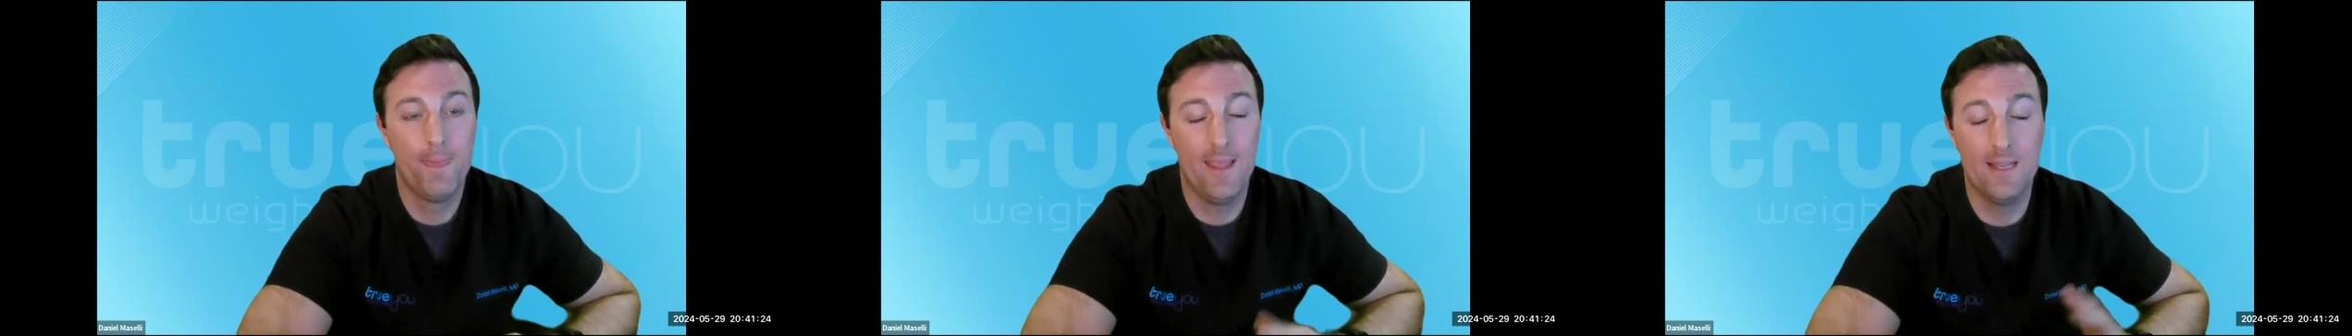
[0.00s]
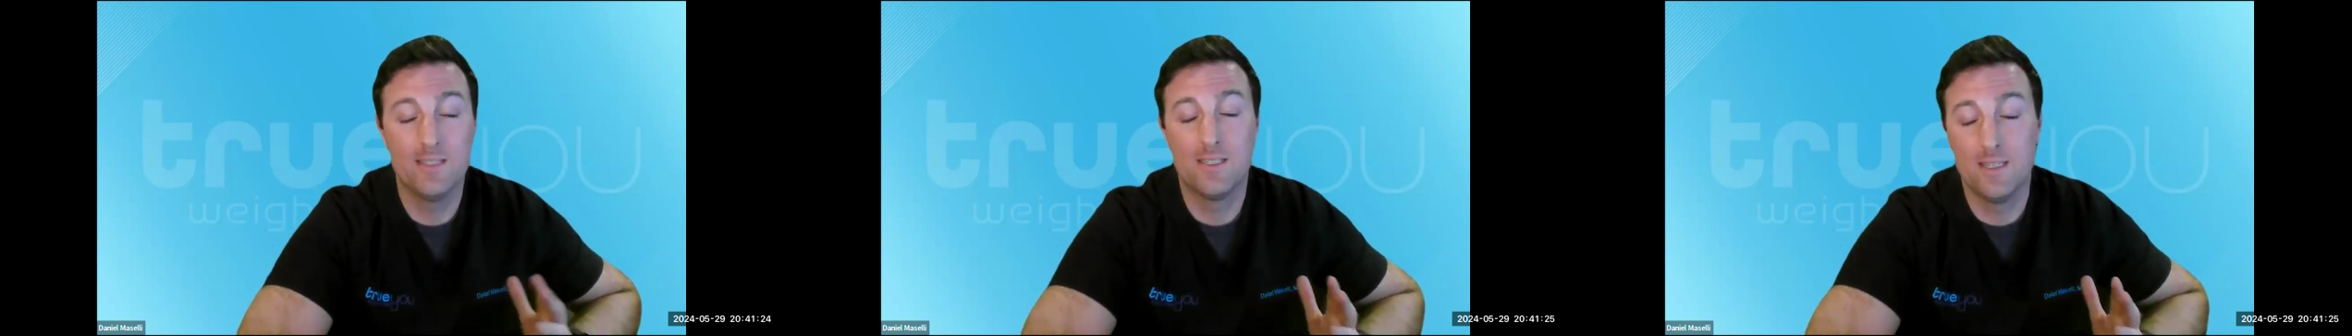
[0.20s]

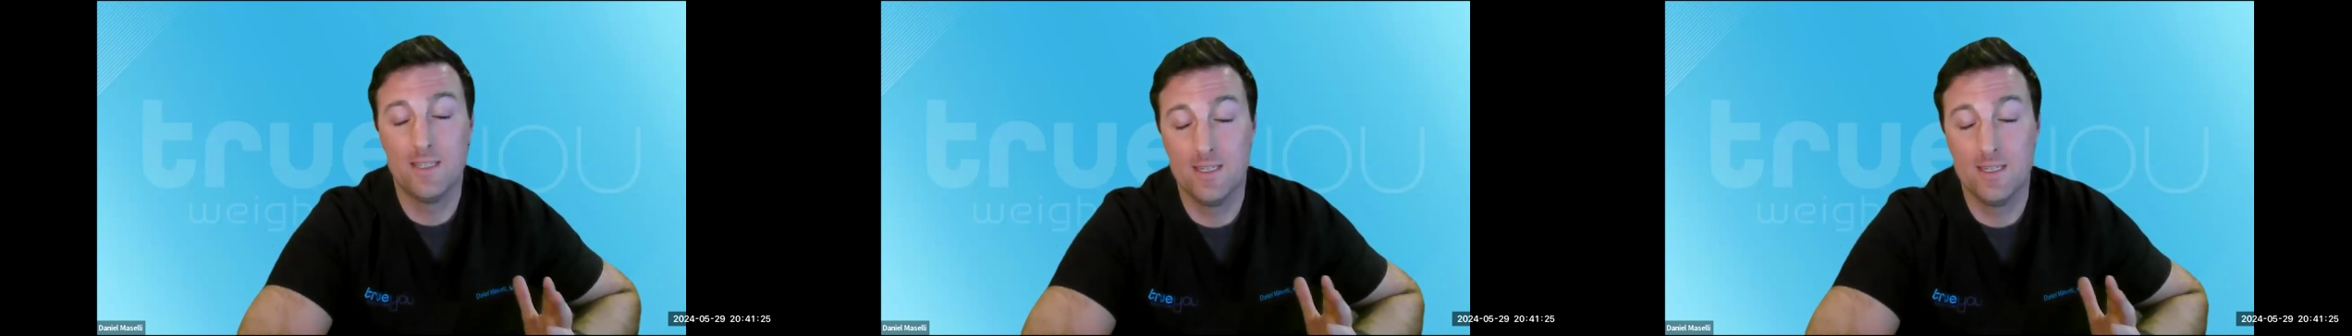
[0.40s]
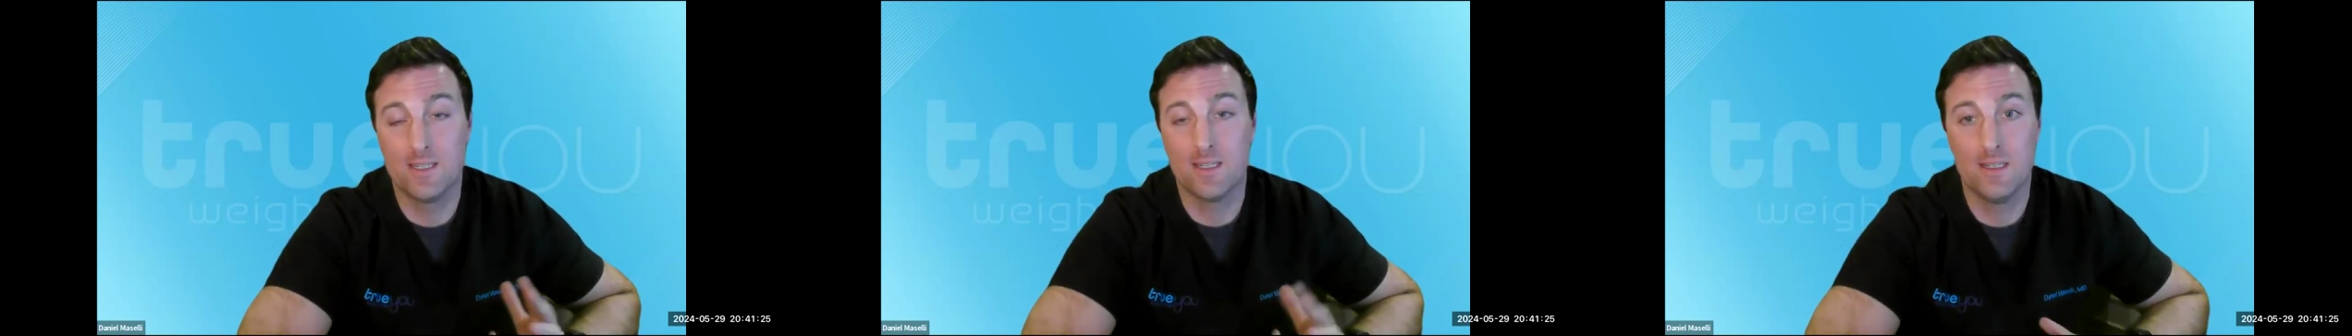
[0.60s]
and
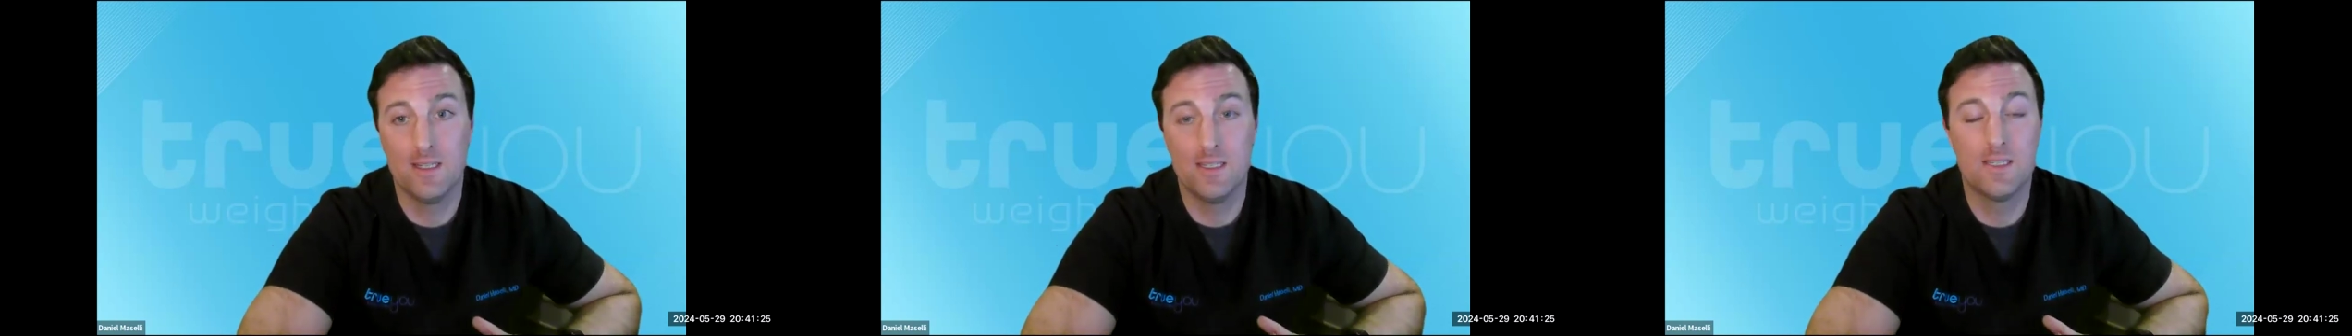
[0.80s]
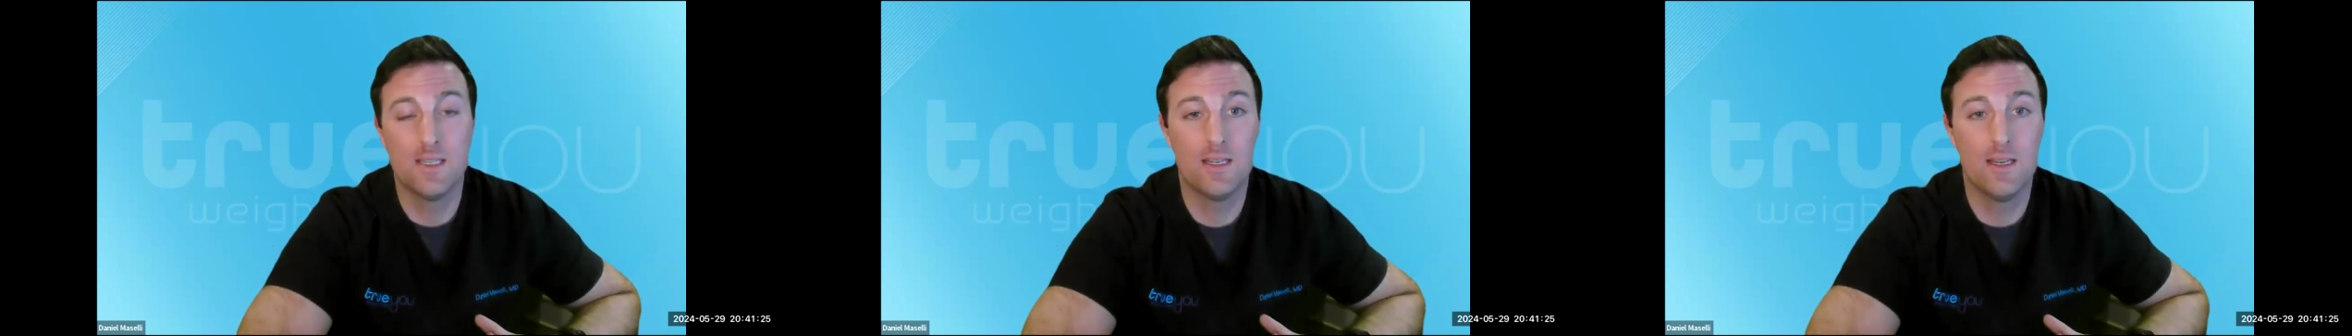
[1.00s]
statistically
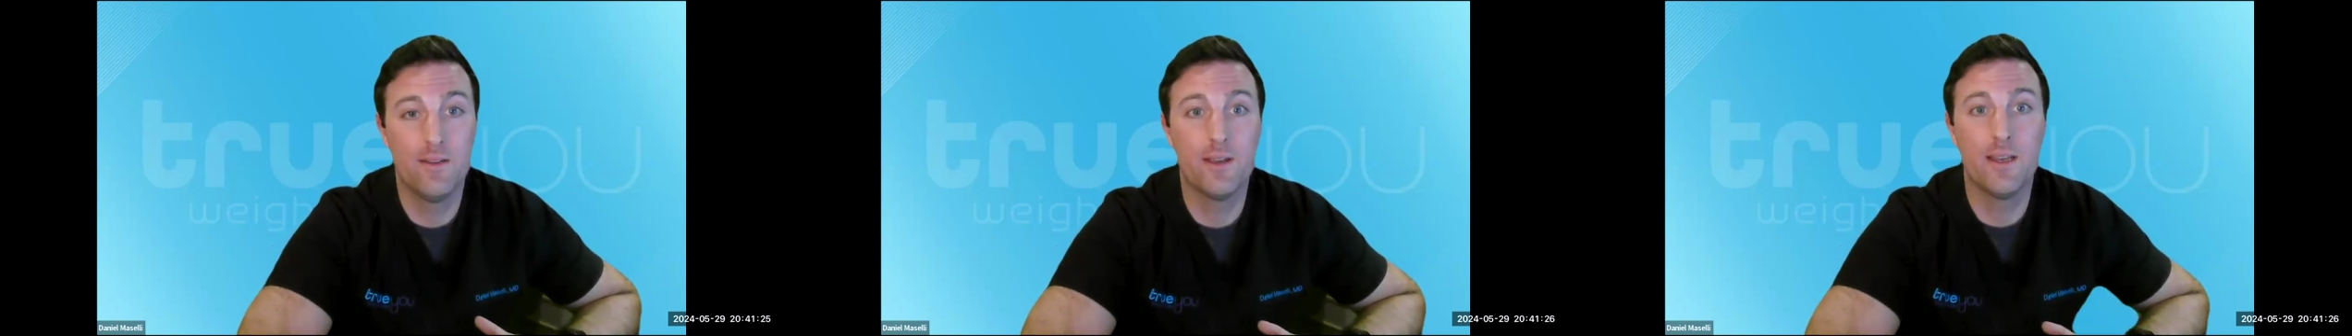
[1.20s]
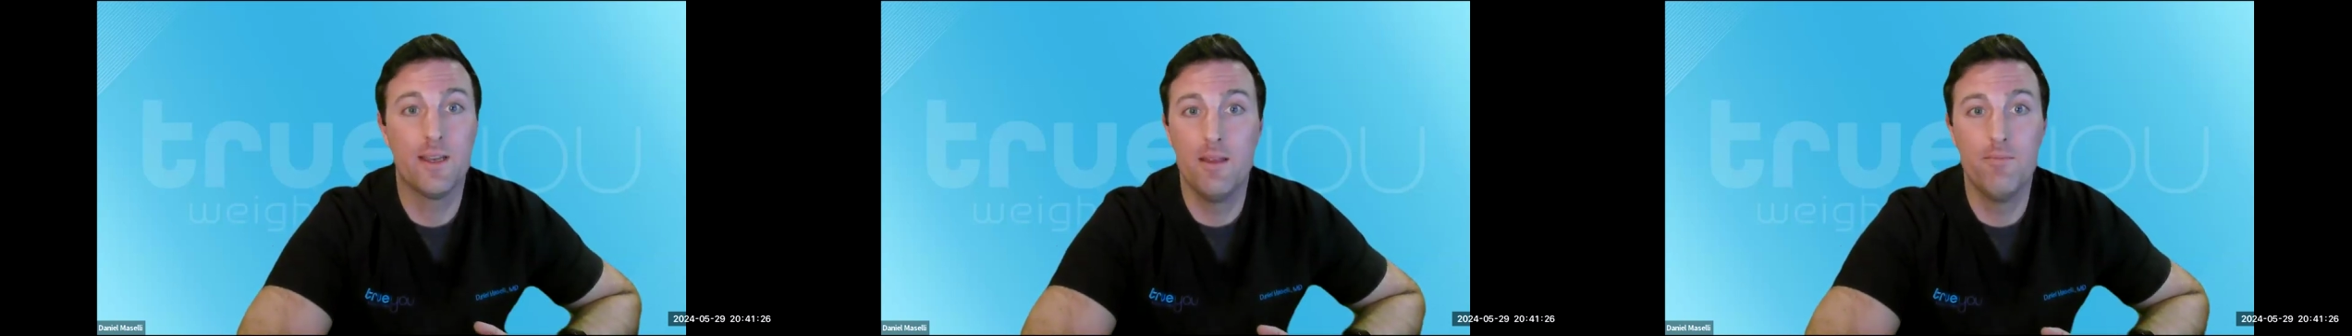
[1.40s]

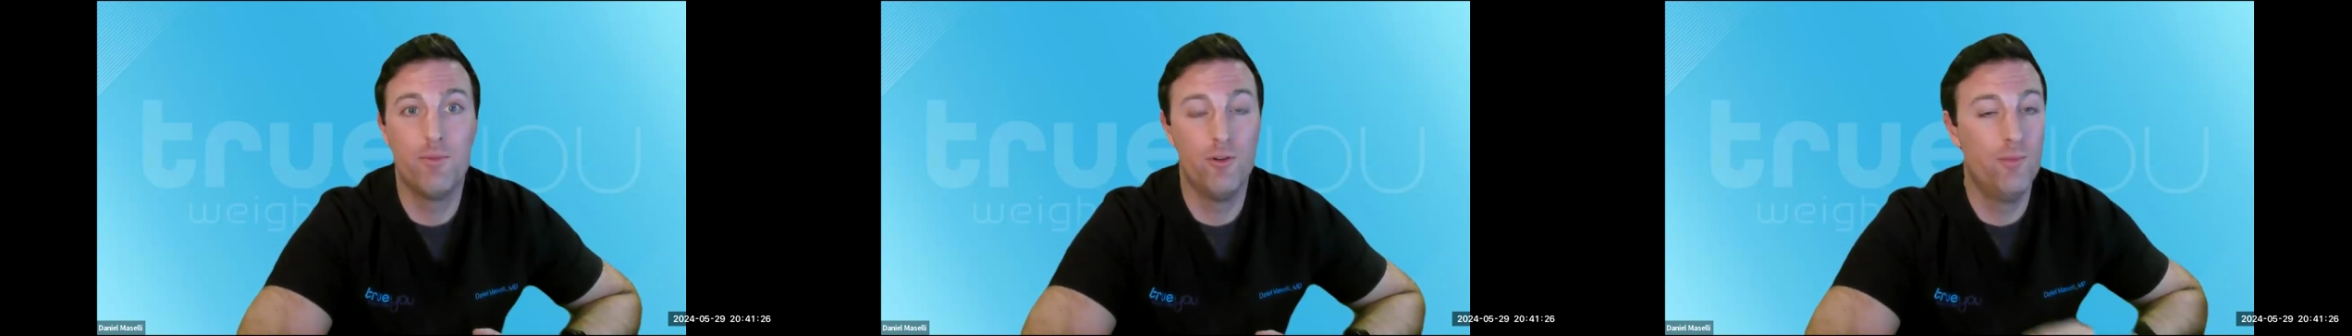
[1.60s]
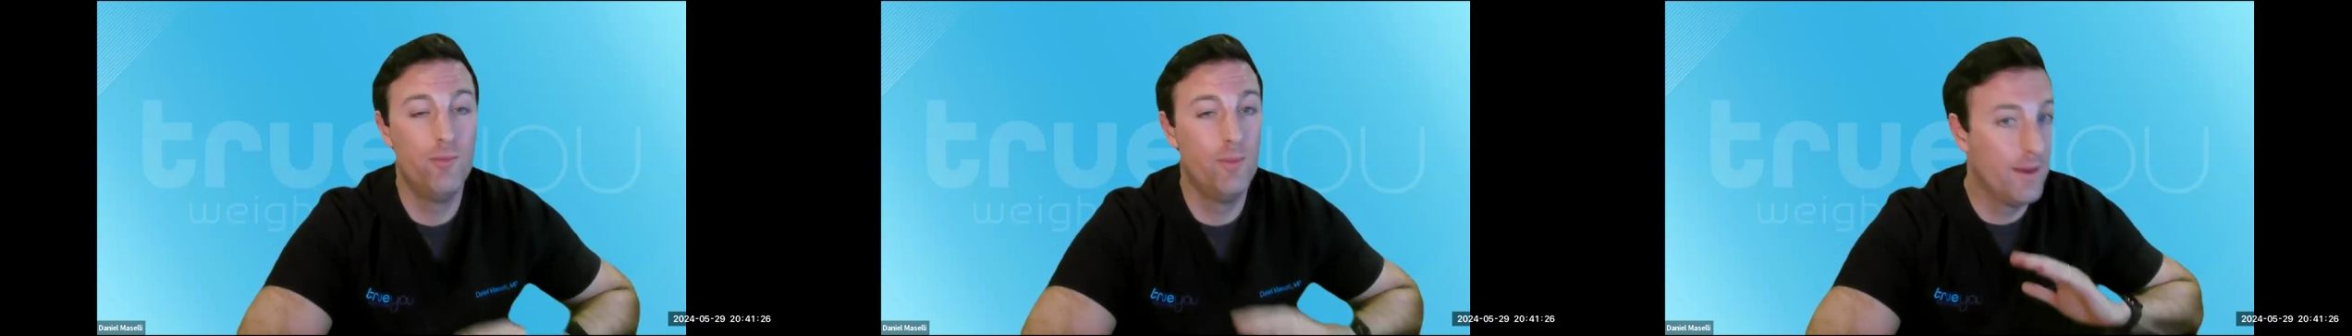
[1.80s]
significant
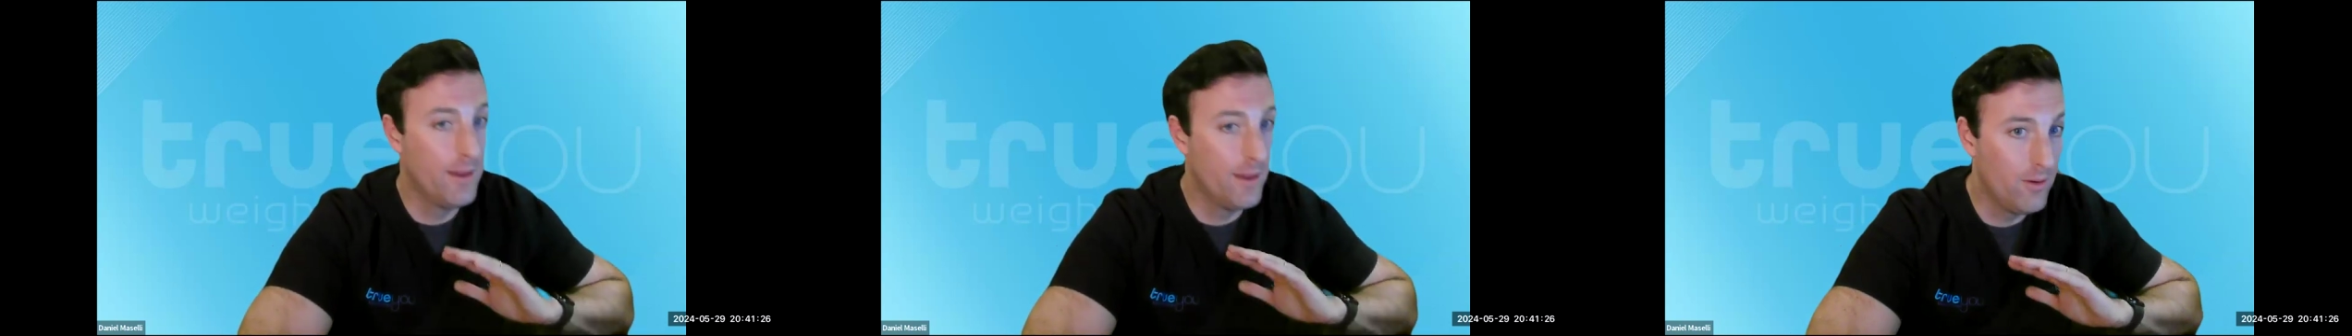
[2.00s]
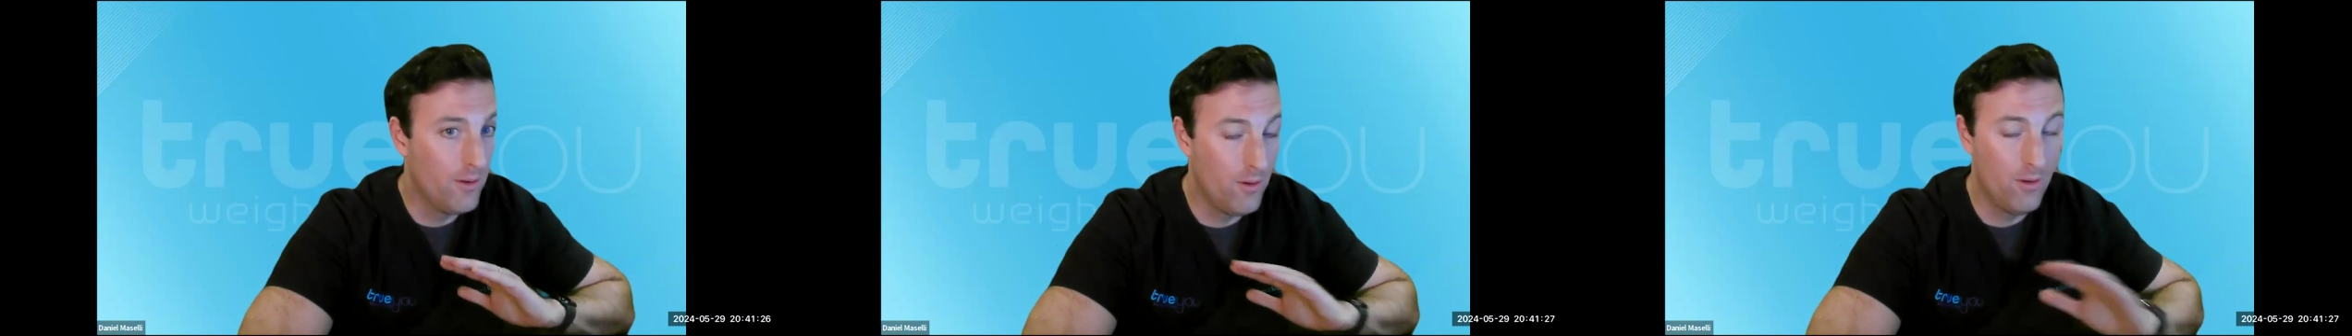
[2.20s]
improvement in